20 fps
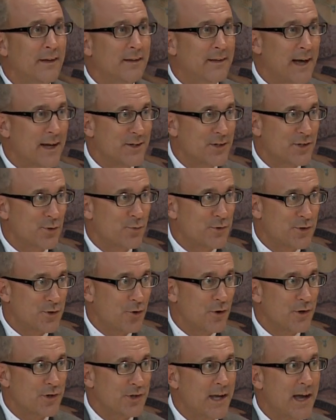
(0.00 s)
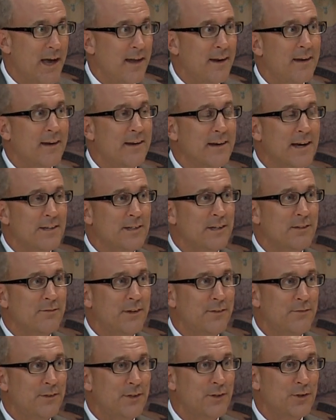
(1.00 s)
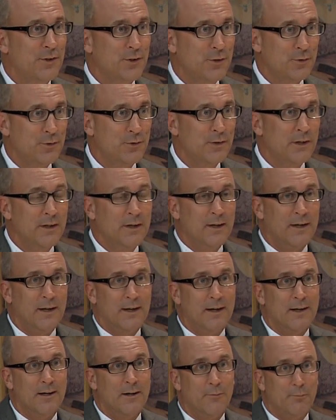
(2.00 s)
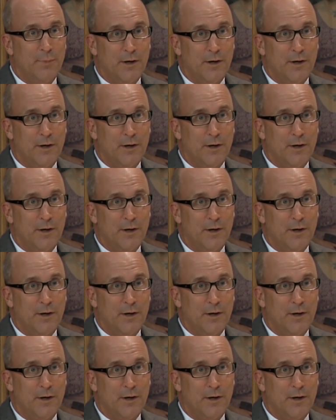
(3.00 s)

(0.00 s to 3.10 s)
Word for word: not just with George Kennan in nineteen fifty-two, uh,